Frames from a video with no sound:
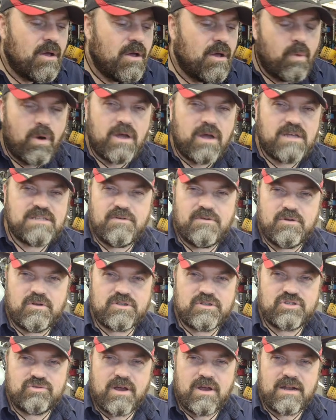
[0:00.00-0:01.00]
Whereas if you're in
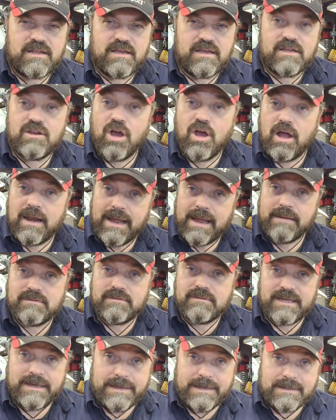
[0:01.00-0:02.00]
Australia, you're not allowed
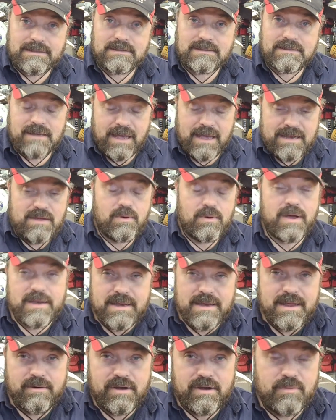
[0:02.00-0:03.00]
to eat anywhere
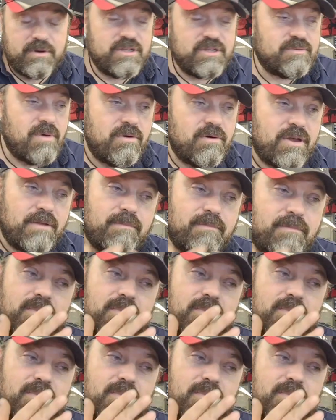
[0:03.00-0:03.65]
near anybody smoking.